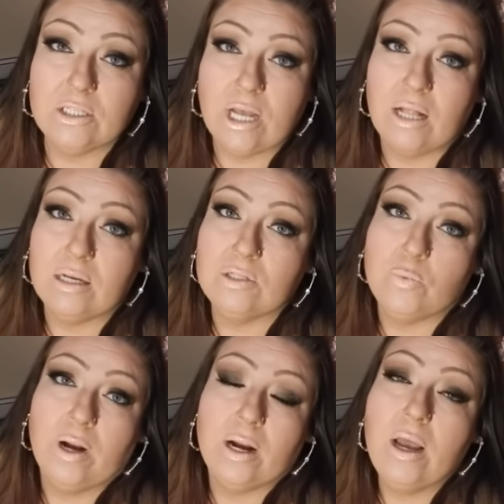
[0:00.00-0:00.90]
Challenge
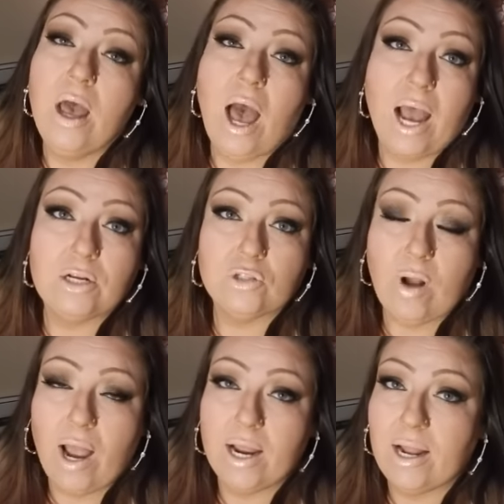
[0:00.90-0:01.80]
where I
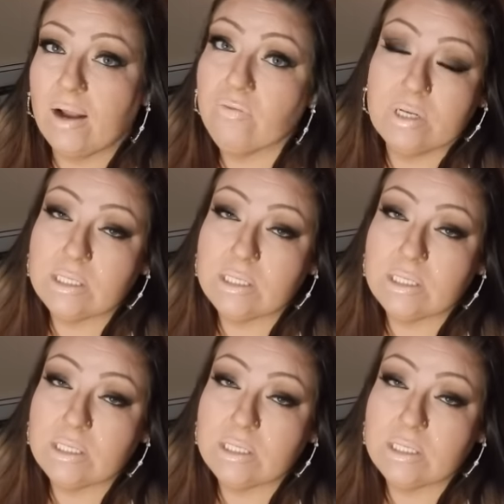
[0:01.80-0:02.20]
tried every